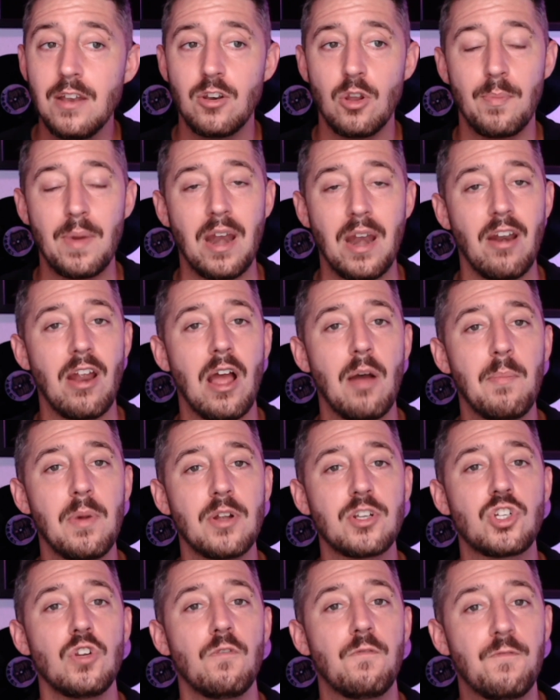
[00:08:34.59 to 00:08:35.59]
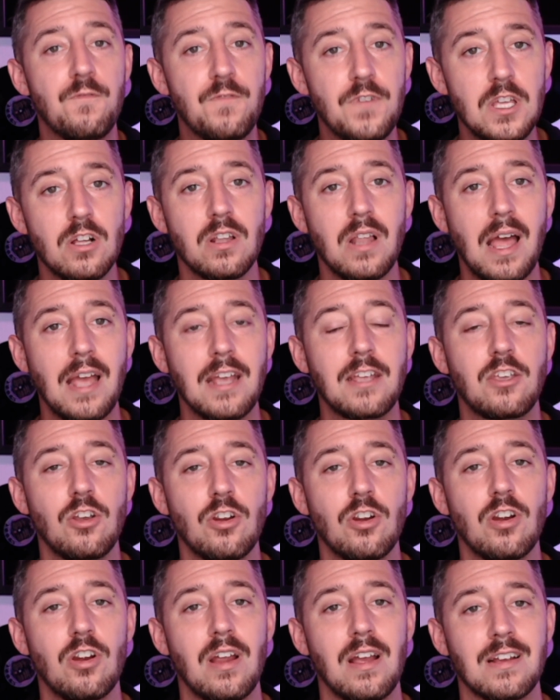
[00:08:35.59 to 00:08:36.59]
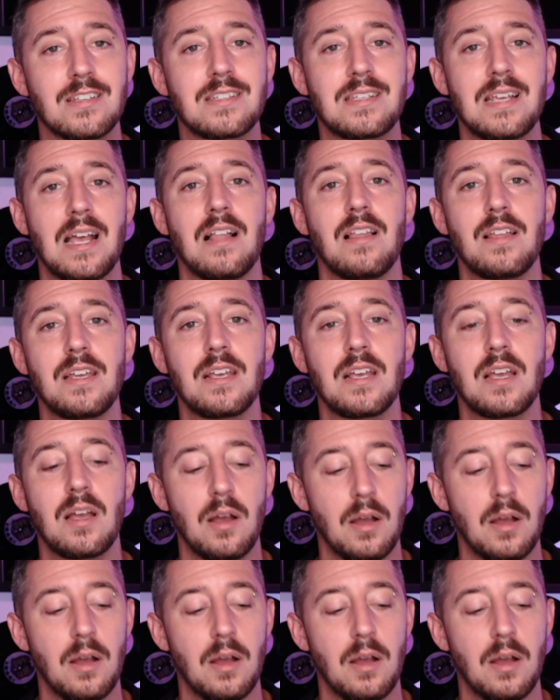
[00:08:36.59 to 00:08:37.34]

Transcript: no matter how much you feel like you're excelling